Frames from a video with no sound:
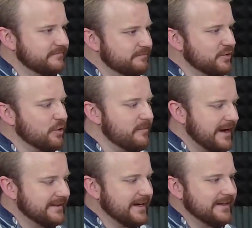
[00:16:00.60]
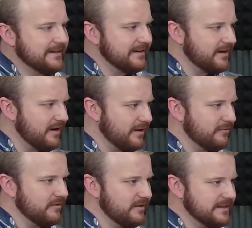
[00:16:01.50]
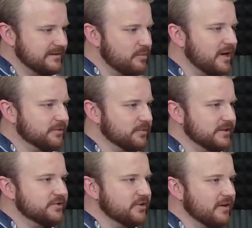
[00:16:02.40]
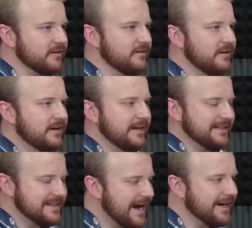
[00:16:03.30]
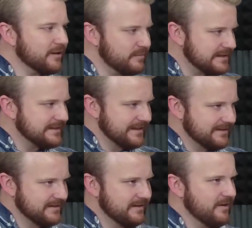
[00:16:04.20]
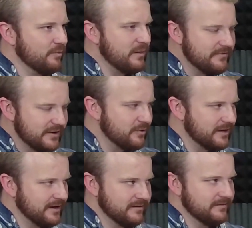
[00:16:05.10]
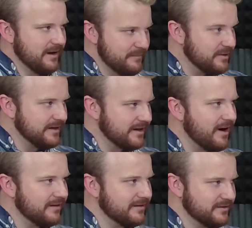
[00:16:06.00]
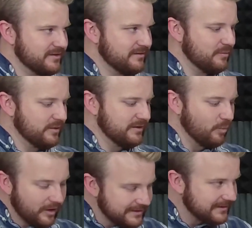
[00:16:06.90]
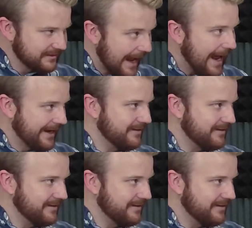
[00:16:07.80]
throwing back the idea of, is it possible to start an entire business revenuing $1 million with one guy?